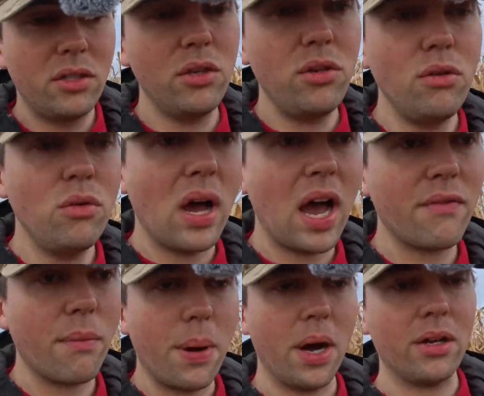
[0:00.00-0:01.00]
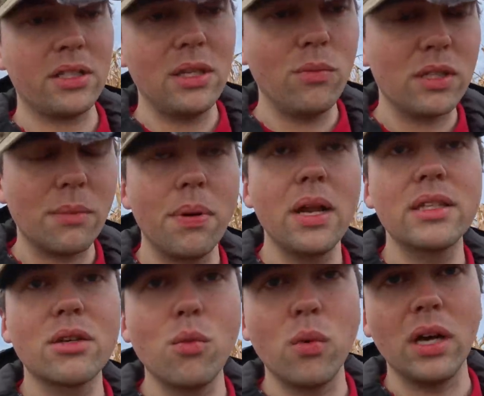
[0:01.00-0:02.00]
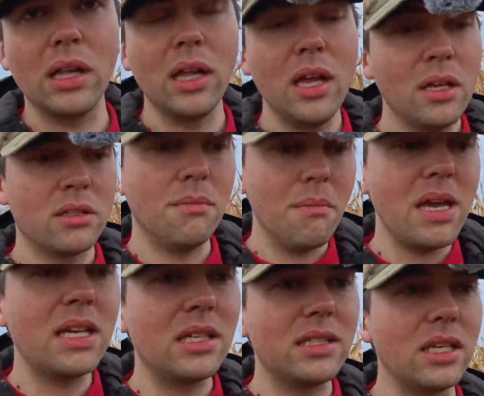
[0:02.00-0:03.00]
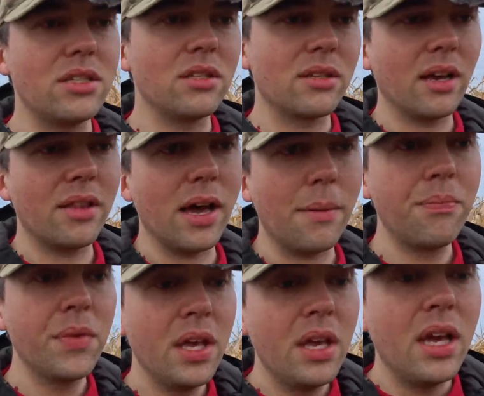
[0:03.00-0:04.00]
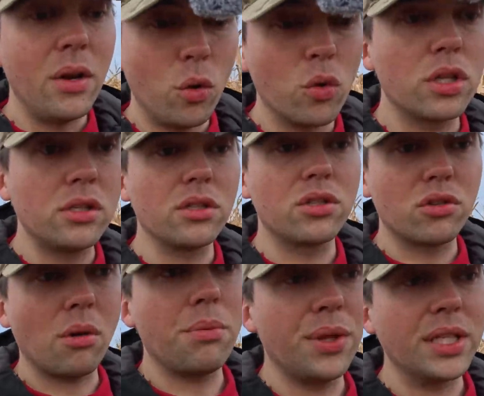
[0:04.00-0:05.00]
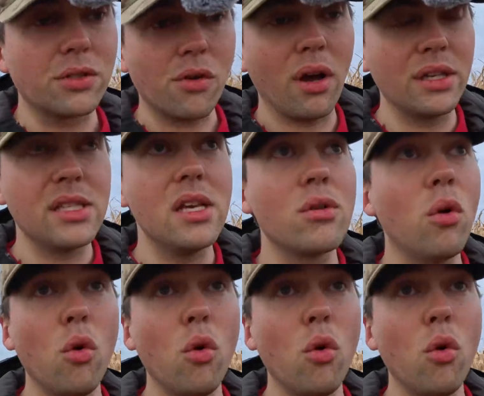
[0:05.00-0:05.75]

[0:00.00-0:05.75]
Do you have a party with the political will to make decisions like that in order to stop this crisis?